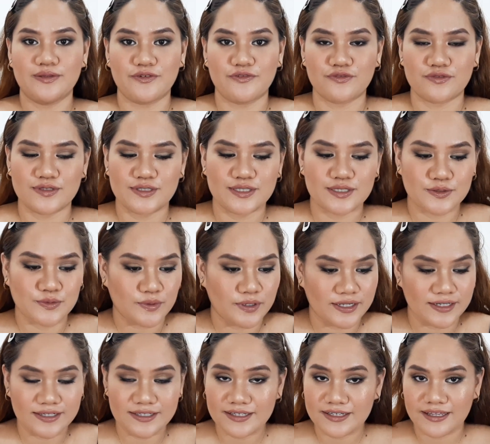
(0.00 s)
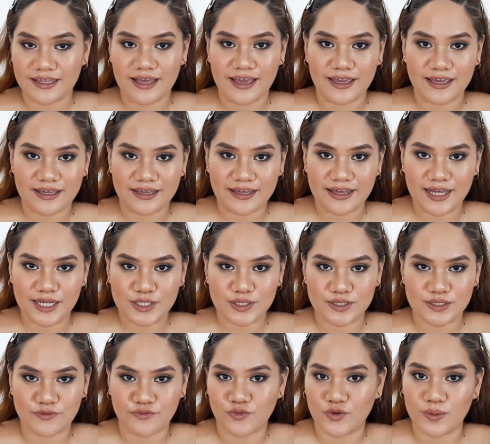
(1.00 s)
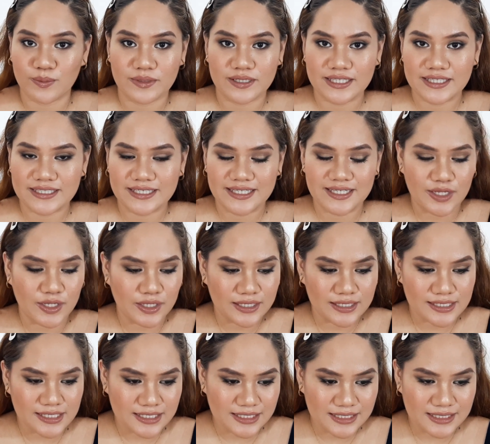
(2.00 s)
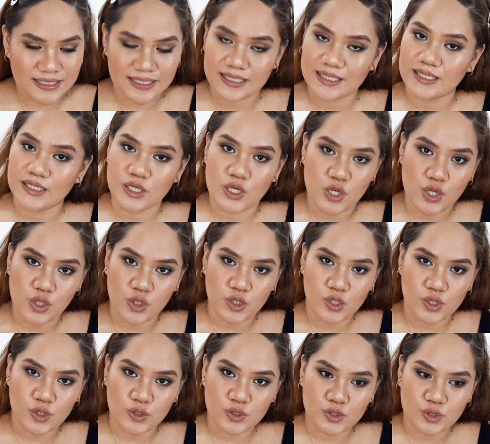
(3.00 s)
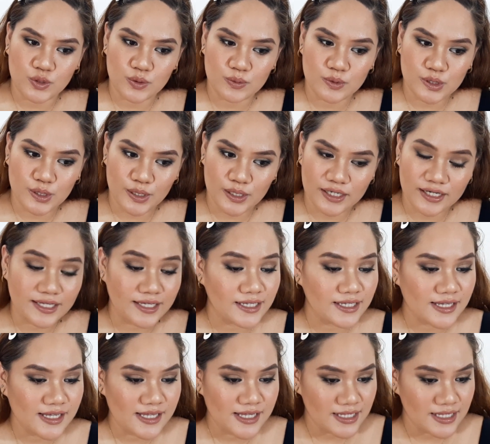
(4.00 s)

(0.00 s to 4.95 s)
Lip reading: First one I actually formally did on this YouTube journey.